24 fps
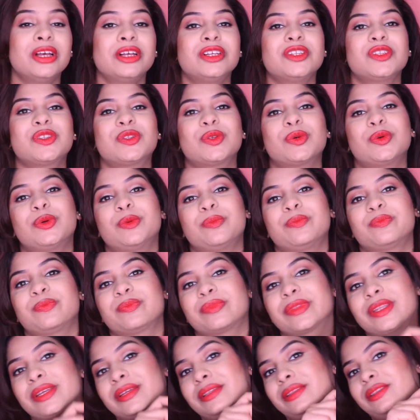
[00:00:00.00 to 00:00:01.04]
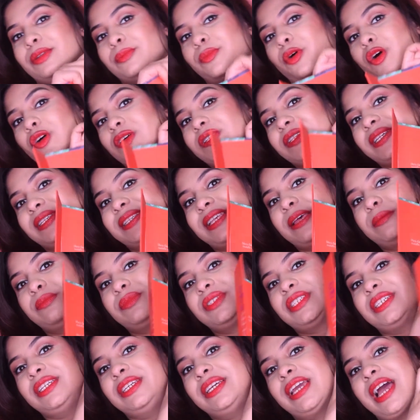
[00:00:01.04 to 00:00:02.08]
So The box is
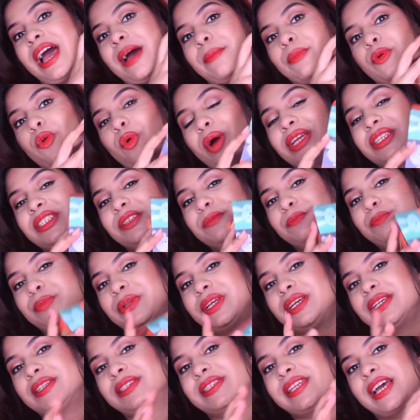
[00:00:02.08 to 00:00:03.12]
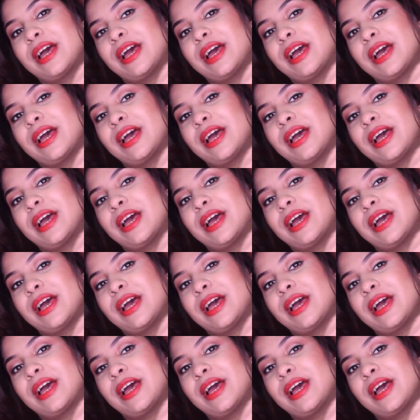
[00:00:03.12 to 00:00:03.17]
empty. I'm quite impressed.